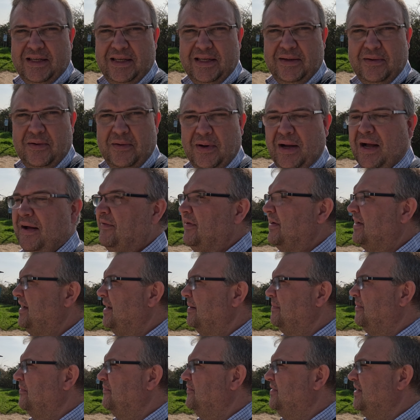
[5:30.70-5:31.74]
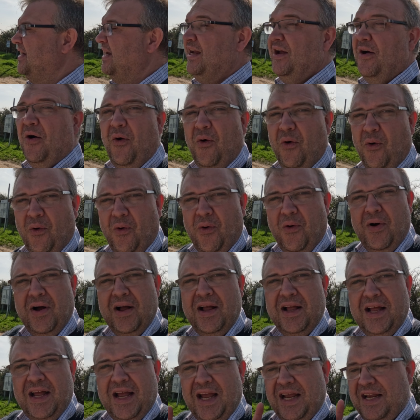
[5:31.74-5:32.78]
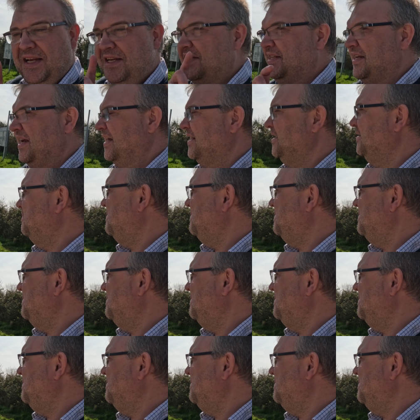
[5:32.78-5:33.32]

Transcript: we'll have a cup of tea or a San